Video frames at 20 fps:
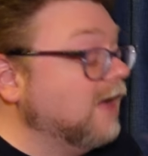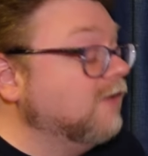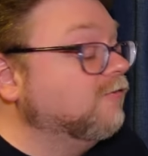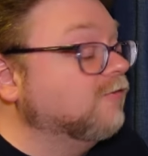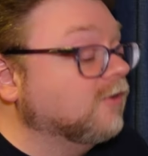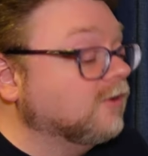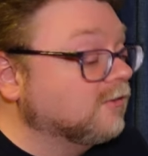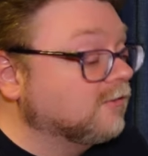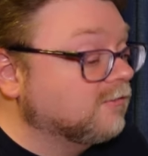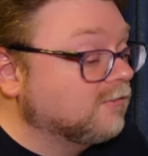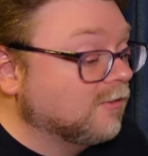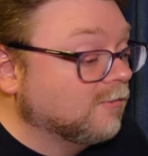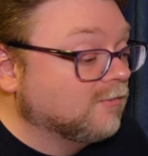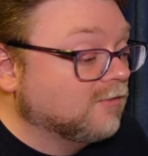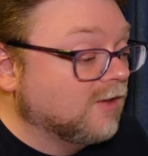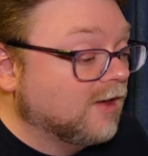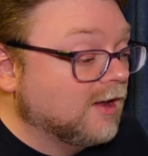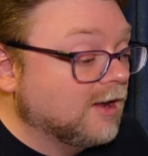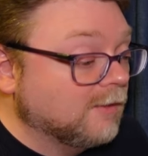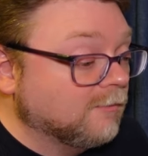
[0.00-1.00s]
effort
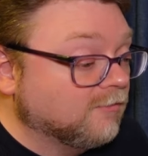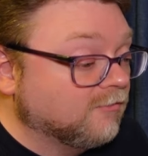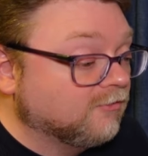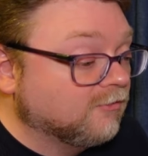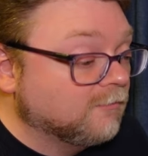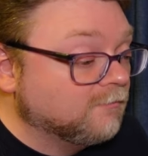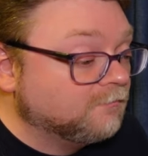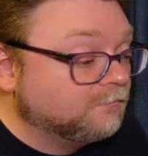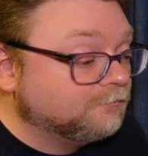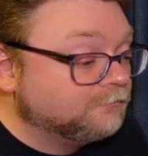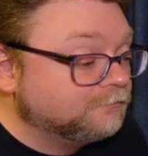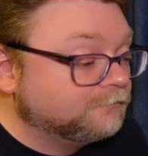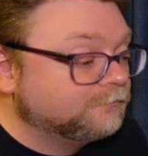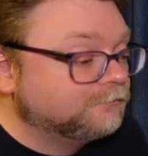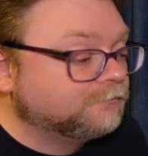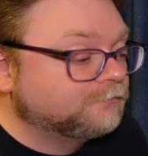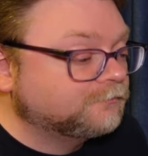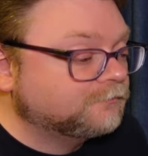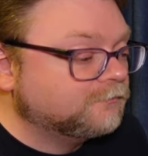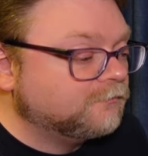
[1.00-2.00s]
sometimes
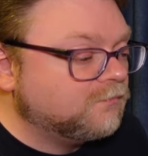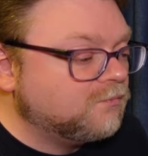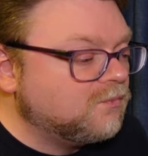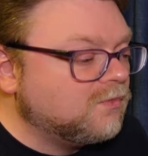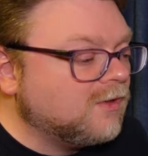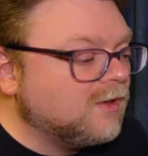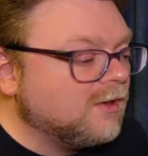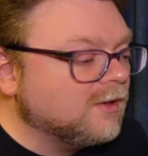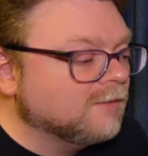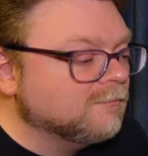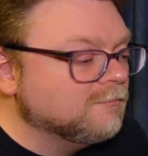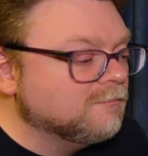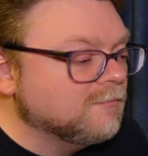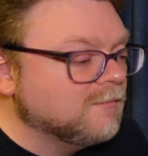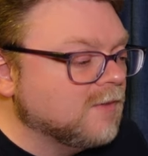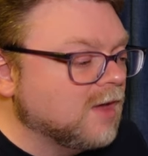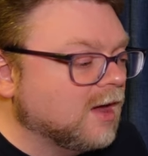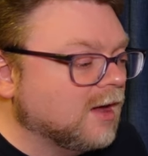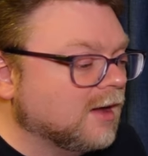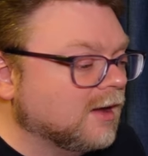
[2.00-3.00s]

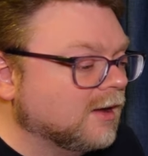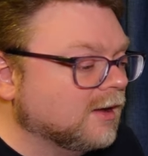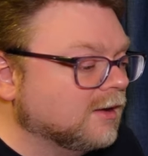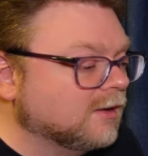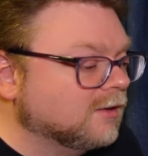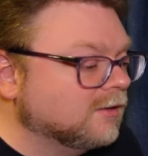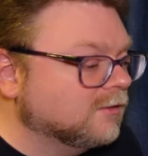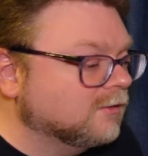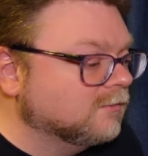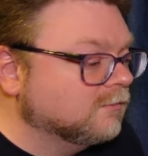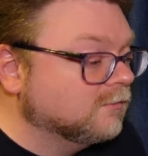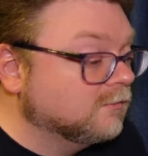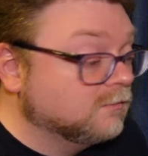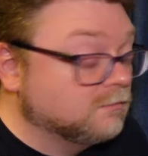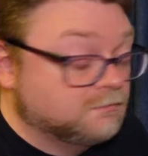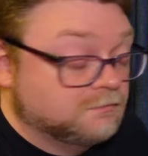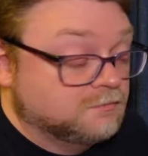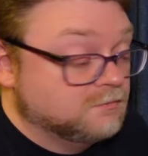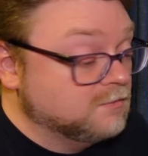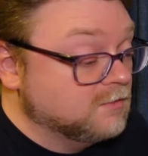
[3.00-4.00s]
can
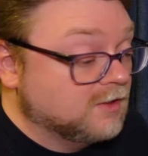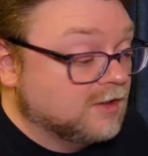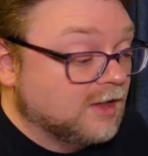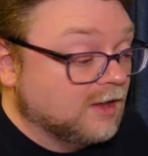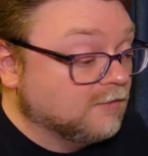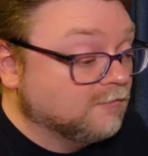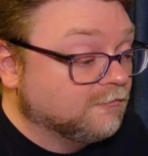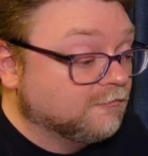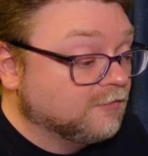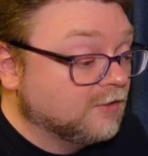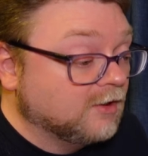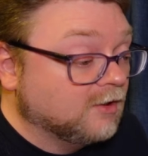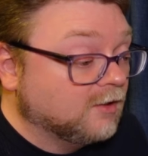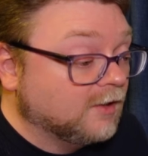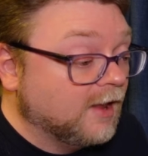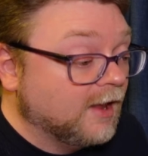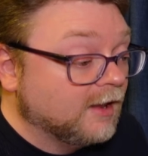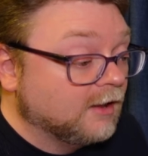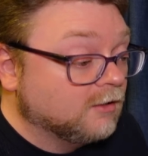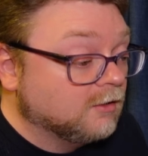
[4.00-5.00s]
feel
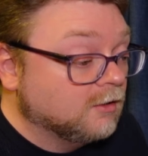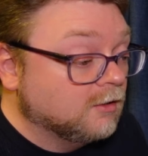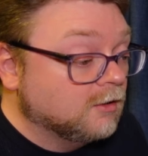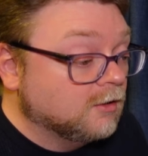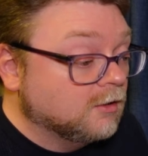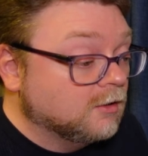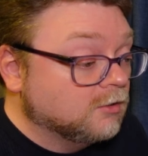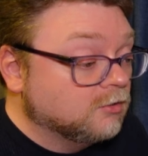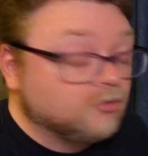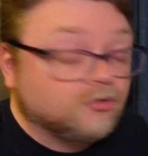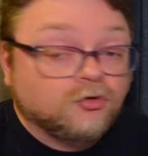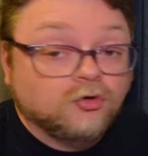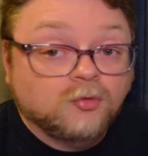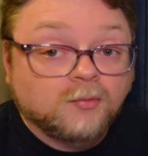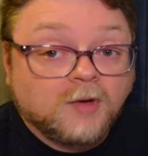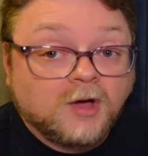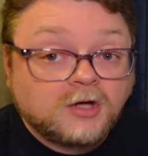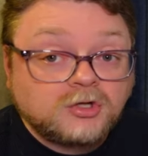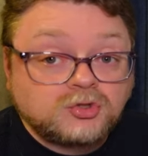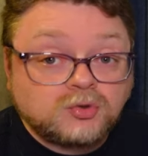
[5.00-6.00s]
like too
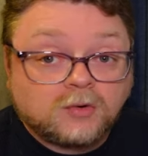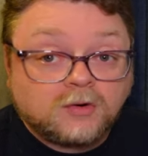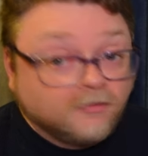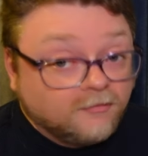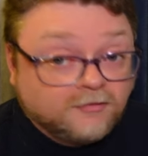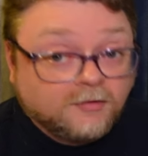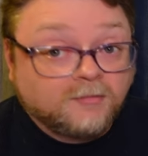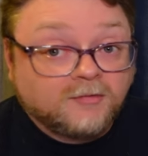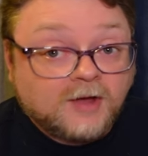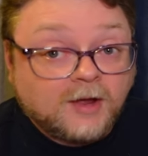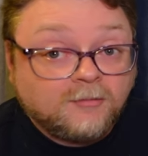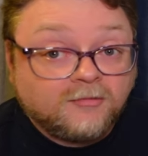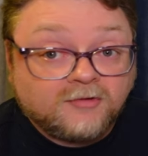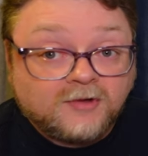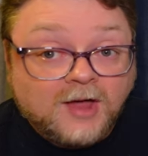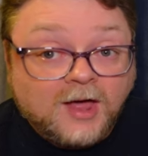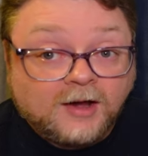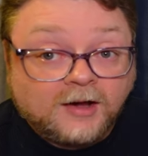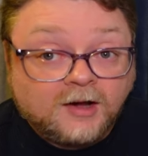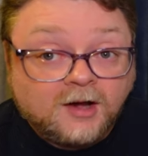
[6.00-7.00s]
much, or sometimes
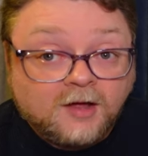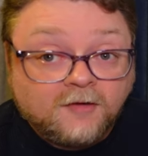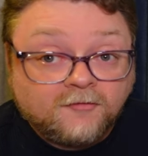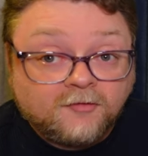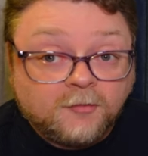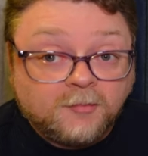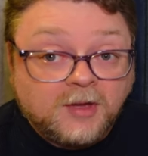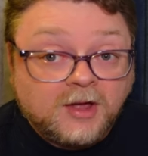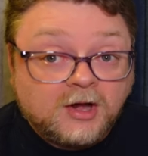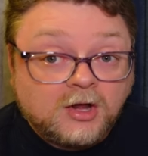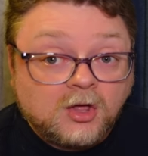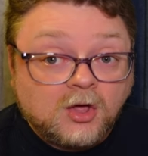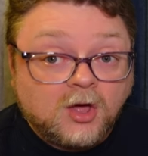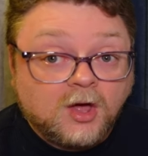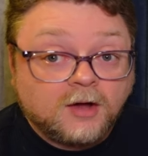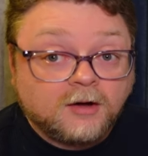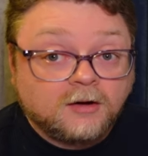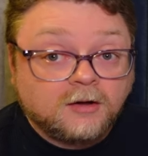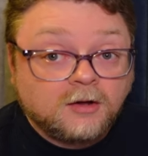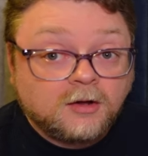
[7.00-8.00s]
not enough, depending
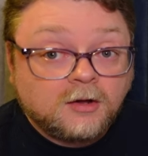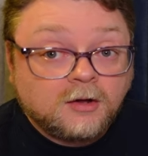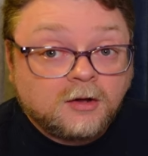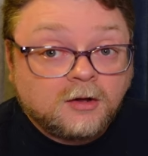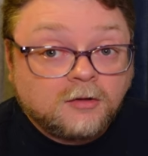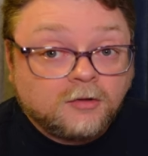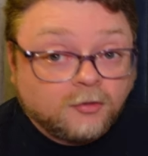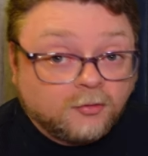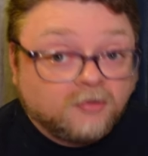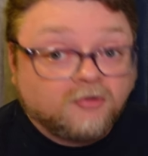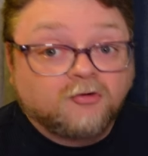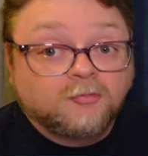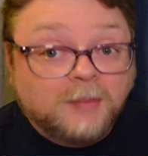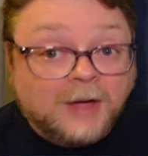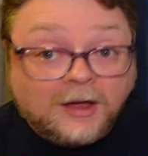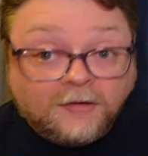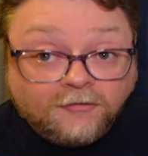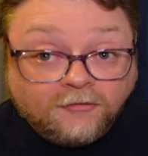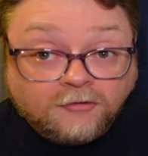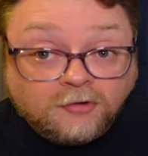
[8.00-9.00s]
on the
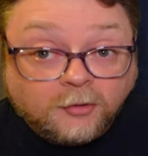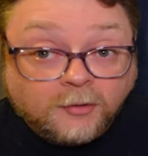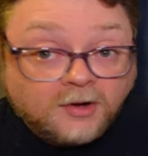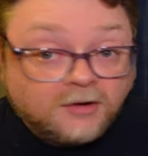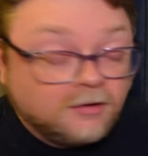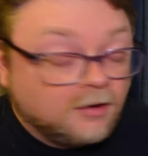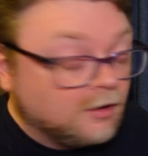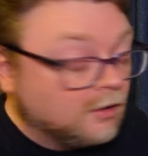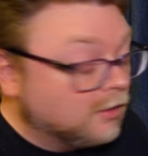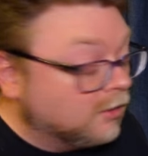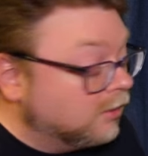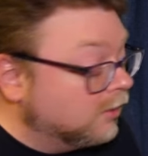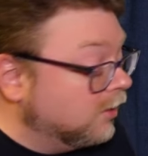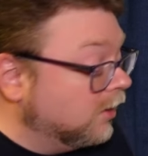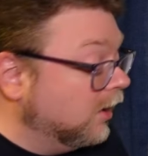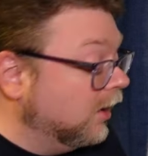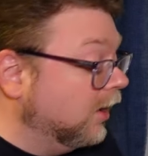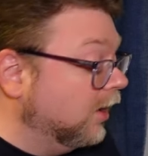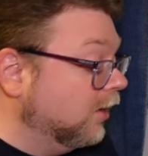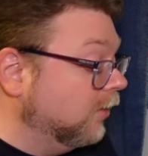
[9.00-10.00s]
response to it.
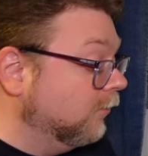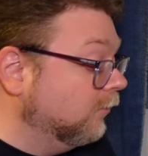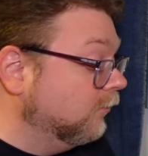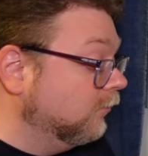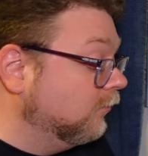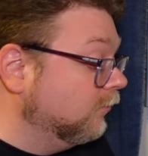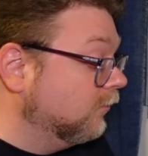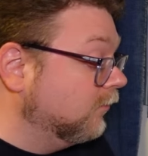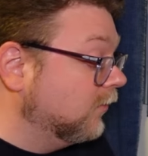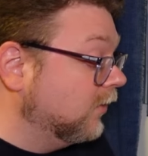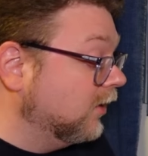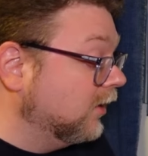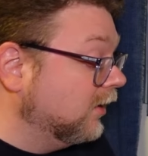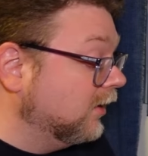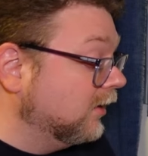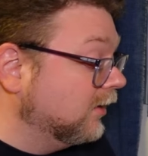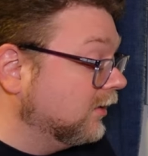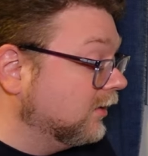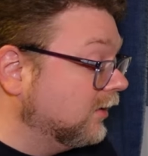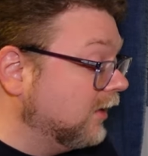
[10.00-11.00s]

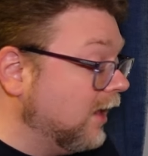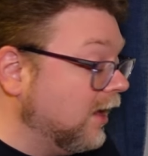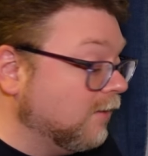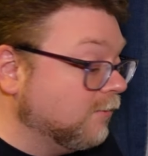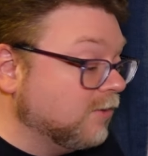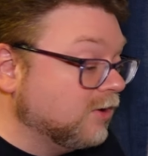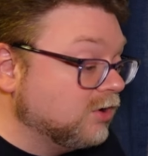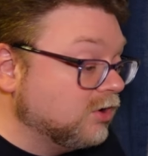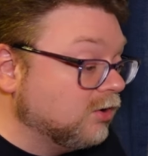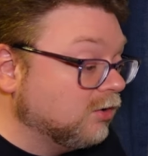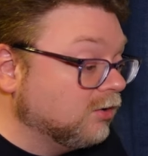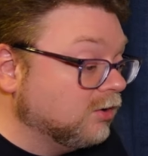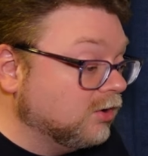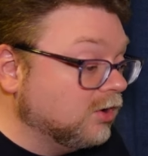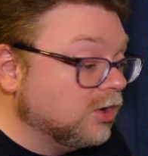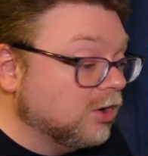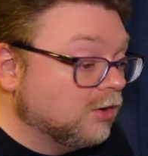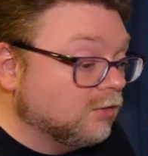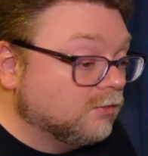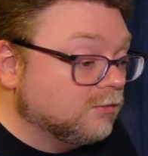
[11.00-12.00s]
Yeah, but
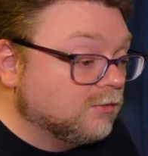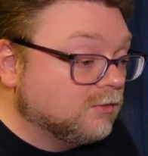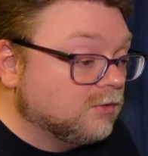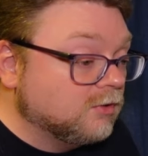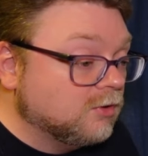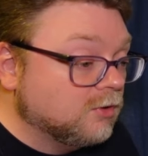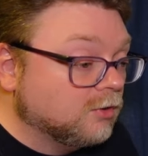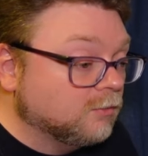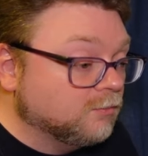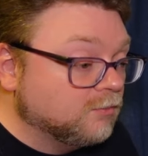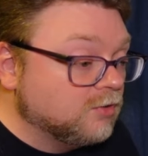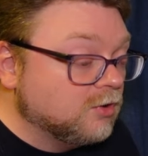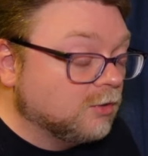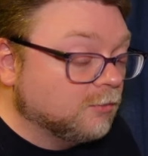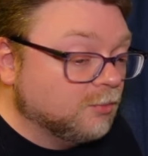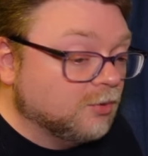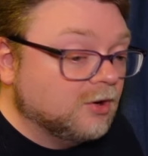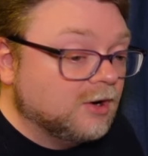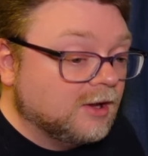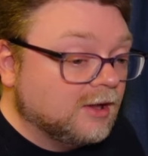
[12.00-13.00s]

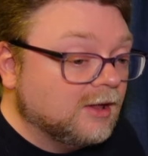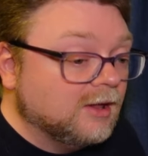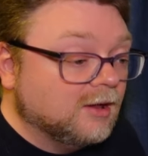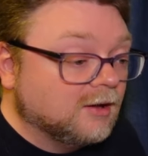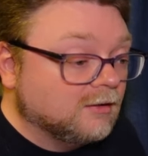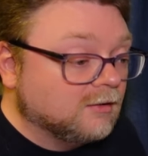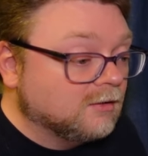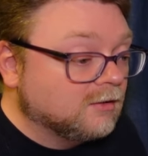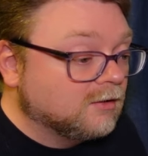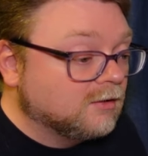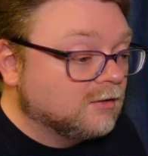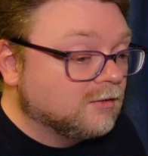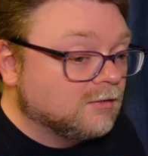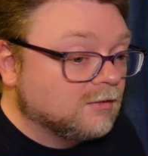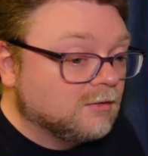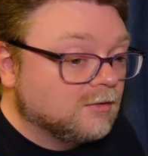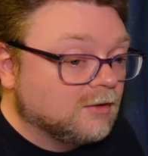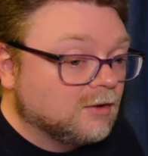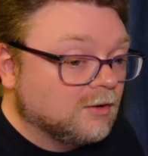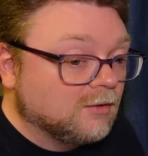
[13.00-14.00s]
you're putting in,
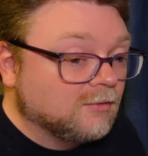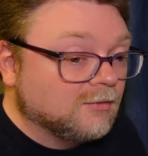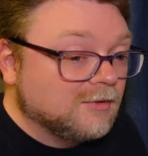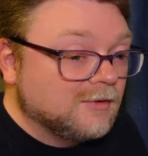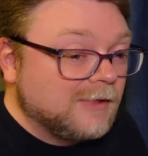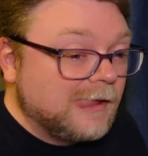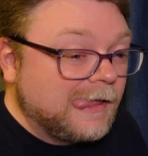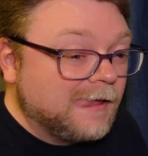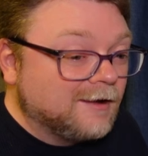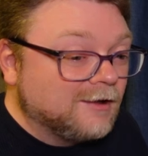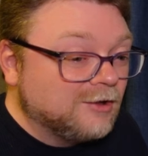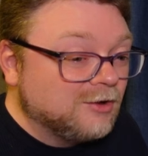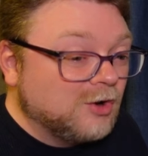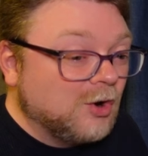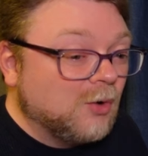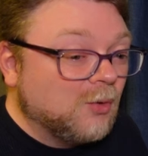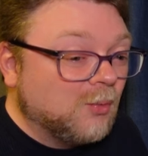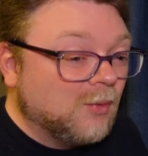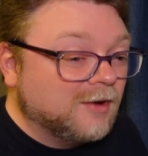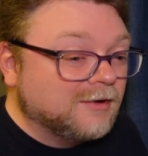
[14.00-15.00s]
you know, you
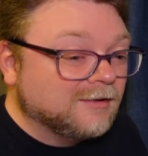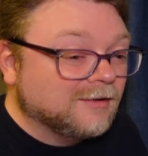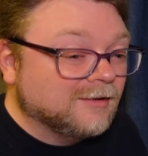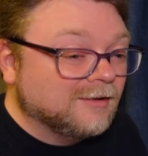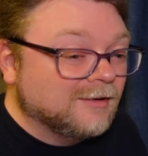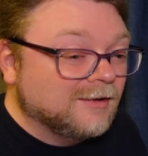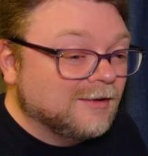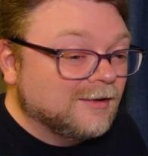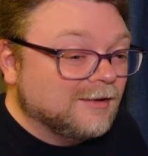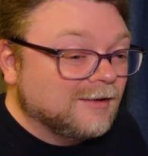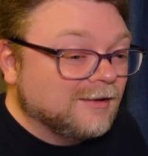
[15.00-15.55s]
don't want to